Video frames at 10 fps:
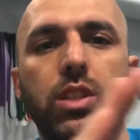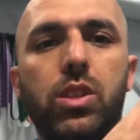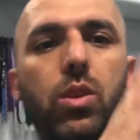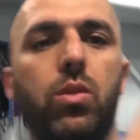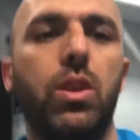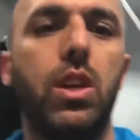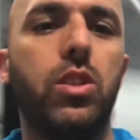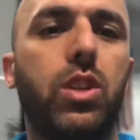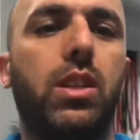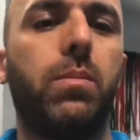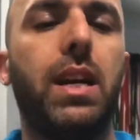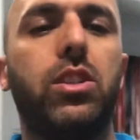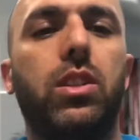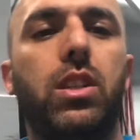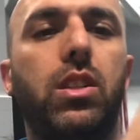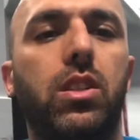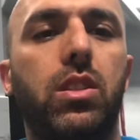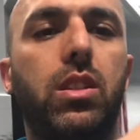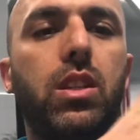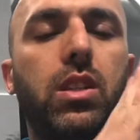so just imagine this
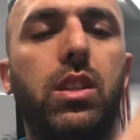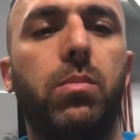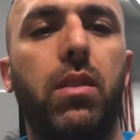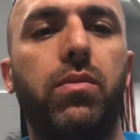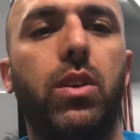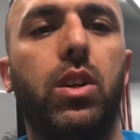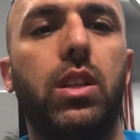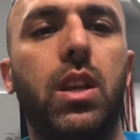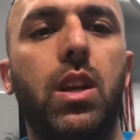is my foot.